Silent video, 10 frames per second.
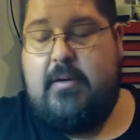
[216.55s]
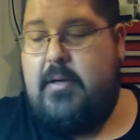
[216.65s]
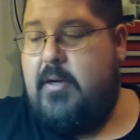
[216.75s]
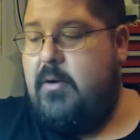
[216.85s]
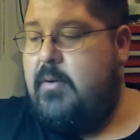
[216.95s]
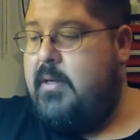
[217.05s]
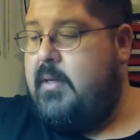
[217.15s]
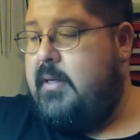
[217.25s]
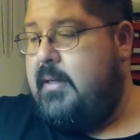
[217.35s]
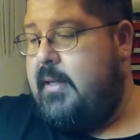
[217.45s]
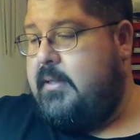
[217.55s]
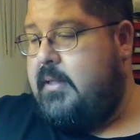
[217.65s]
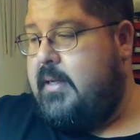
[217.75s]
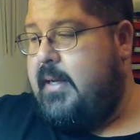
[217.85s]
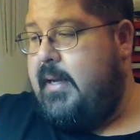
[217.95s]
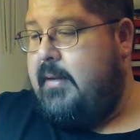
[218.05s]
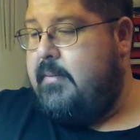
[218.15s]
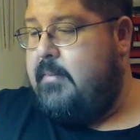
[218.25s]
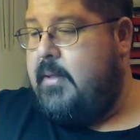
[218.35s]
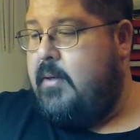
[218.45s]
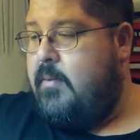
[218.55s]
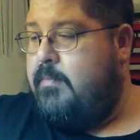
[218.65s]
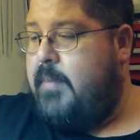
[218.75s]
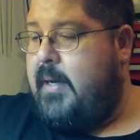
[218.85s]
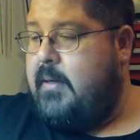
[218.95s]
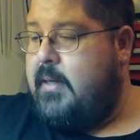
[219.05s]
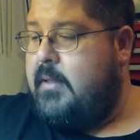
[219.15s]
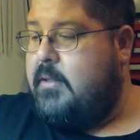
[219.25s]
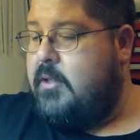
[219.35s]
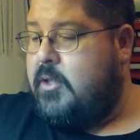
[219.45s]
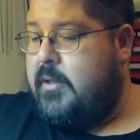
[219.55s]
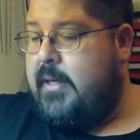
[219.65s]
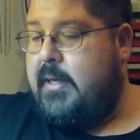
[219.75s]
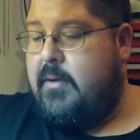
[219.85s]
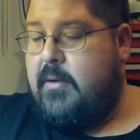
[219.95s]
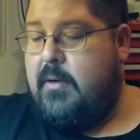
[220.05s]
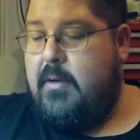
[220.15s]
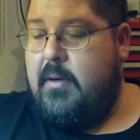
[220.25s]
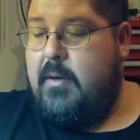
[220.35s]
It lets it get, banged against a tree or